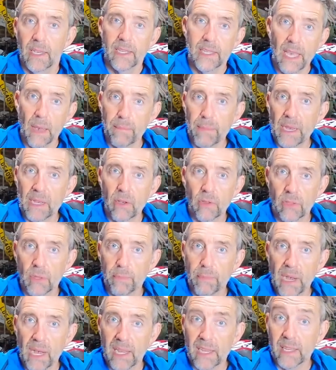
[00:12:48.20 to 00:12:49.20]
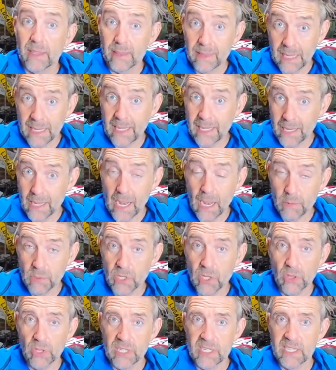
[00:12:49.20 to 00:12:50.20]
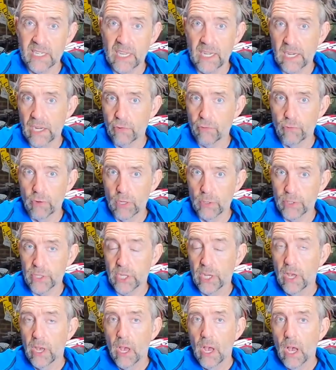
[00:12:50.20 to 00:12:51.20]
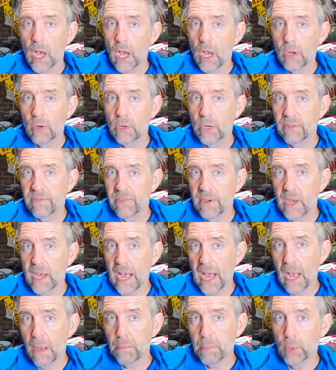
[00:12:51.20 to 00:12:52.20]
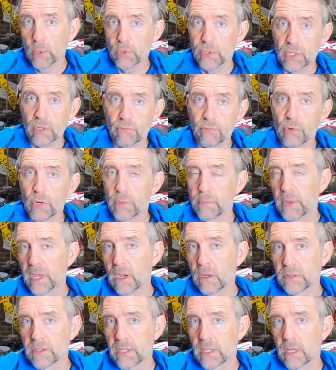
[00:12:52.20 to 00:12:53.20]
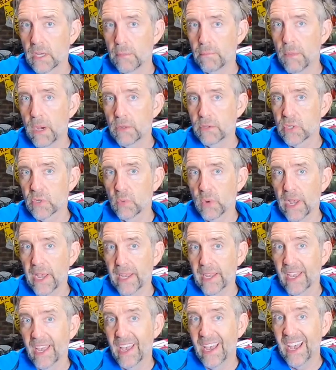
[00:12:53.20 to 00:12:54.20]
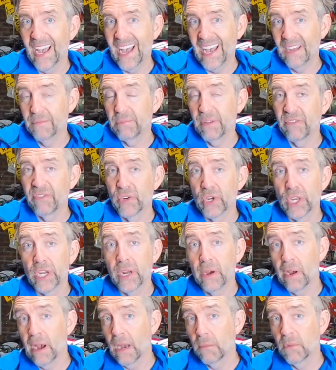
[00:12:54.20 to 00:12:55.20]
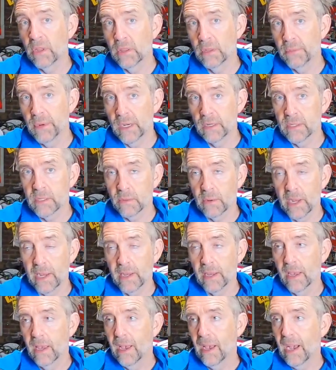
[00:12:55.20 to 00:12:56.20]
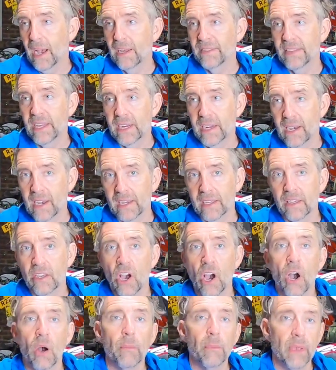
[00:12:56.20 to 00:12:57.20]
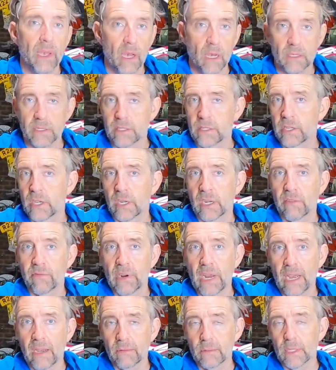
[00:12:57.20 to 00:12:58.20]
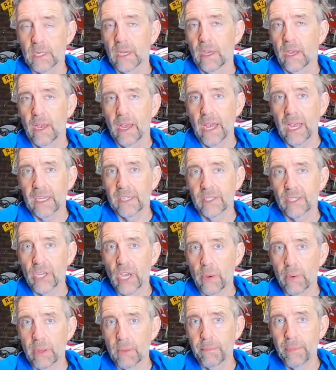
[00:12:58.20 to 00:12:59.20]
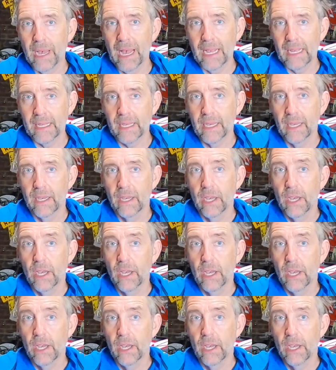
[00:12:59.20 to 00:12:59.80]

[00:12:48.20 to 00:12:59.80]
get back on the bike thinking I was on the scenic route, only for Apple to route me onto the motorway, and before you know it, I'm on the motorway, and then I can't be arsed turning round and going back.